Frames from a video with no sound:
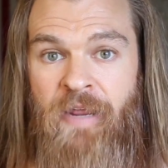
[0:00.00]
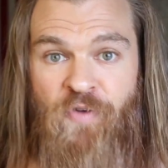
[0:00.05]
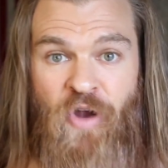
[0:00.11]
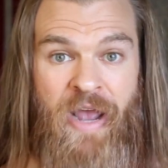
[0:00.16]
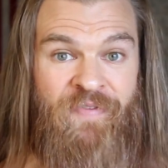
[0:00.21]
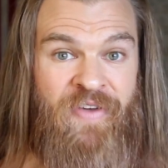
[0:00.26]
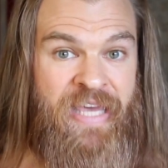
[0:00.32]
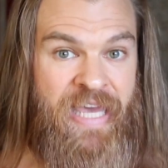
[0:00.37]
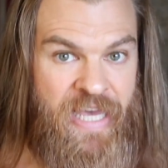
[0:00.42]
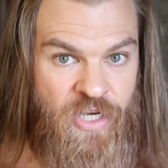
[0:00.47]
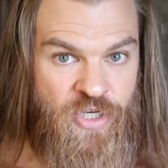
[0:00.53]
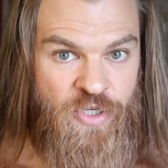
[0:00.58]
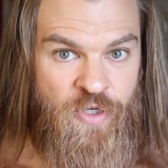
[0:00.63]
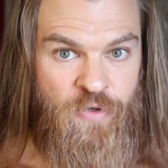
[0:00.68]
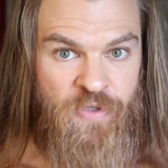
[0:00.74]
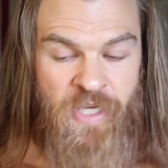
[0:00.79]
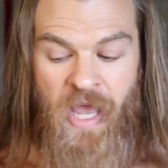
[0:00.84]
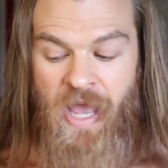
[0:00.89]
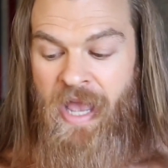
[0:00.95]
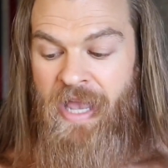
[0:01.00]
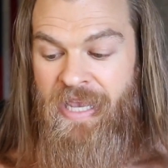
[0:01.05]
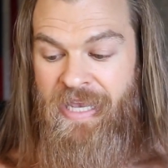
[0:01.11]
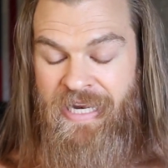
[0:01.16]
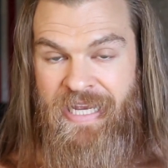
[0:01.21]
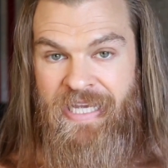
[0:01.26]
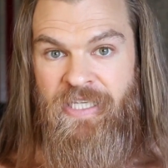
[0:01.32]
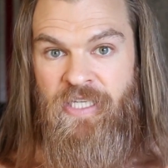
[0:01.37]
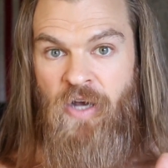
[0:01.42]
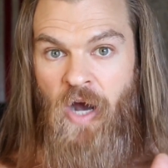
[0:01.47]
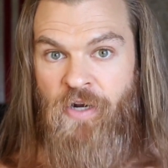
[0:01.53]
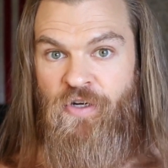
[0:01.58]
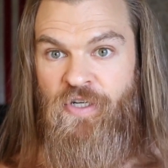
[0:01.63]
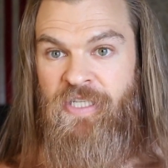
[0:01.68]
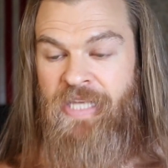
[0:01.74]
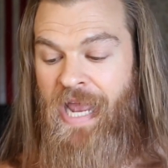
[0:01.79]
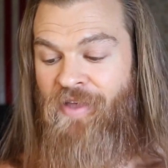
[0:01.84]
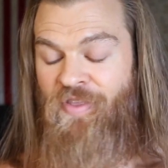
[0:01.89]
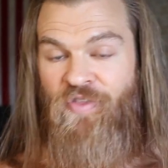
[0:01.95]
And if you're having issues, you need to
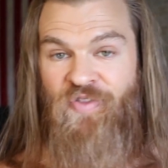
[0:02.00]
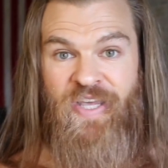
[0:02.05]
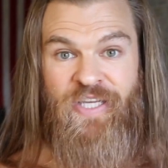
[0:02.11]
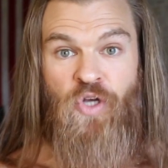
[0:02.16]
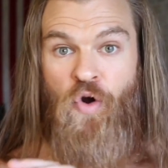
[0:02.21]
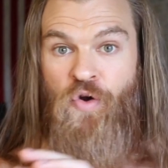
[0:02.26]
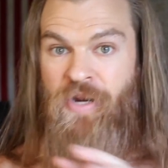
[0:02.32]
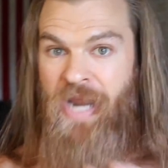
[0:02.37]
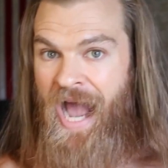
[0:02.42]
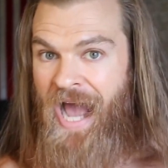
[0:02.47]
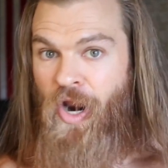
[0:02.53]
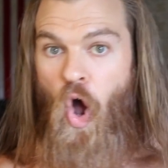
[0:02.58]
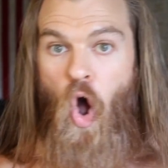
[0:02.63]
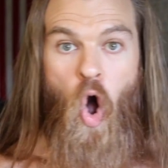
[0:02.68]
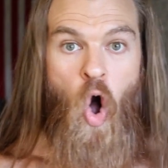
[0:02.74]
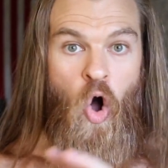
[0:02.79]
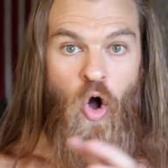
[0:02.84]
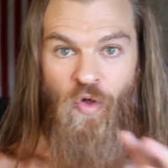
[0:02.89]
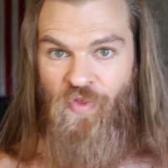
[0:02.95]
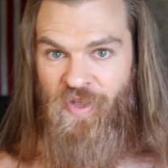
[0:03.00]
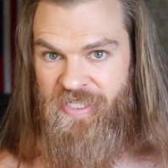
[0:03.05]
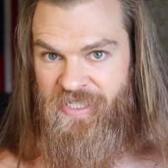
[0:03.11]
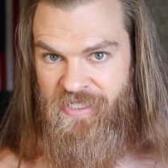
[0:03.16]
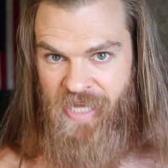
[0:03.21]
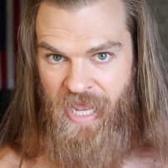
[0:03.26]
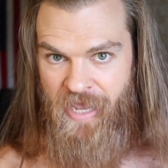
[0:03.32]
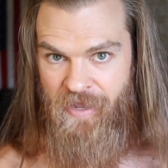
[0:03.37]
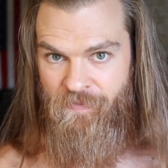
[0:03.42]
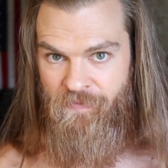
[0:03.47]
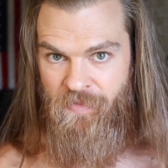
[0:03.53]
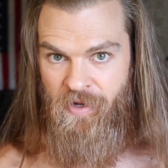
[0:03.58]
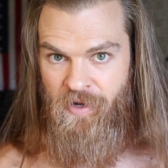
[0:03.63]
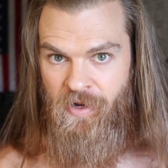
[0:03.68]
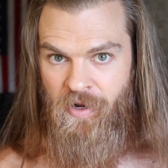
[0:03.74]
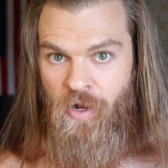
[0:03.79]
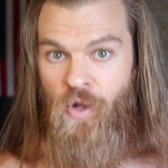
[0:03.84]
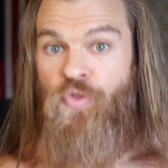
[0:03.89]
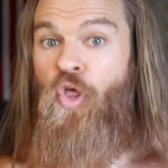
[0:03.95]
understand that these are not all the same.
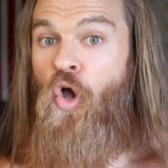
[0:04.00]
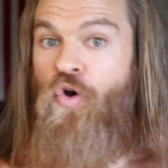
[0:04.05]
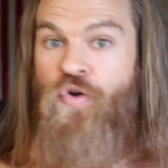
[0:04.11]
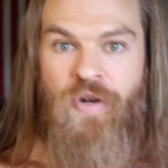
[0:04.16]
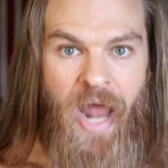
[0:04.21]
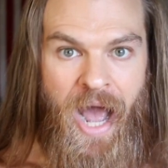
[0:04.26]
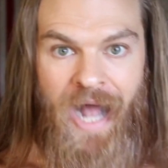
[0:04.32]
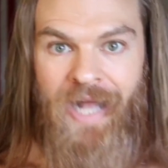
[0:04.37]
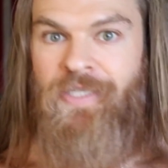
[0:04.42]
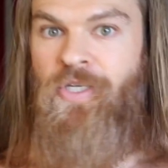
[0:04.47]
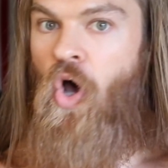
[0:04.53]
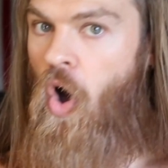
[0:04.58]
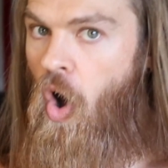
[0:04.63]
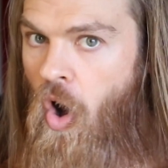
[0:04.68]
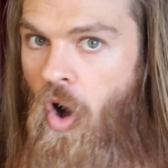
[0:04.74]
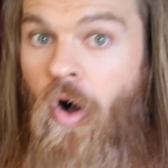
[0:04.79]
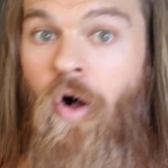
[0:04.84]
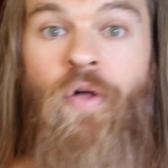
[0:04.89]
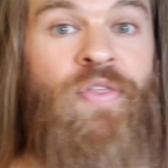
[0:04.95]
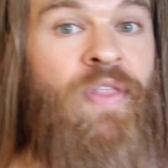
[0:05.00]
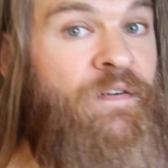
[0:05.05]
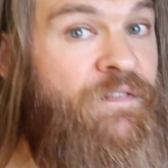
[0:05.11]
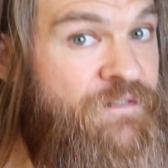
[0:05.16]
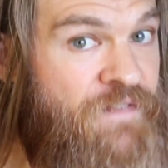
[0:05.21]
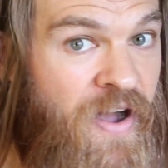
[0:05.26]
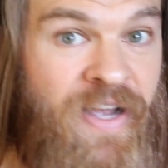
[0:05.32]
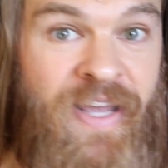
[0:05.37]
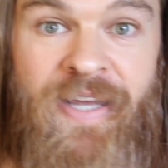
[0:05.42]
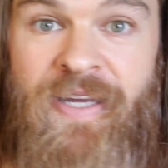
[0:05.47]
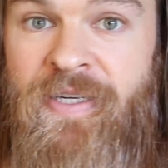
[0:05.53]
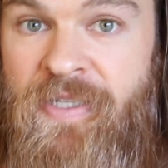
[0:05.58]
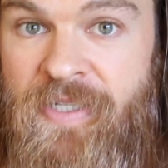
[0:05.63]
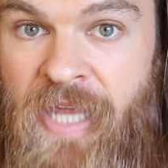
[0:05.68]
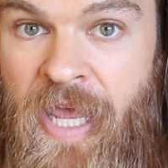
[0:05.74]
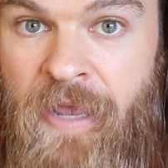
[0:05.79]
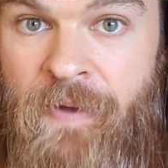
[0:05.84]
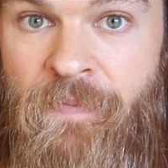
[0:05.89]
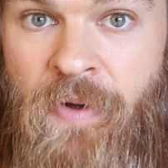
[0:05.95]
They're not all the fucking
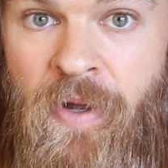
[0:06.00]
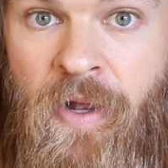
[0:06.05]
same.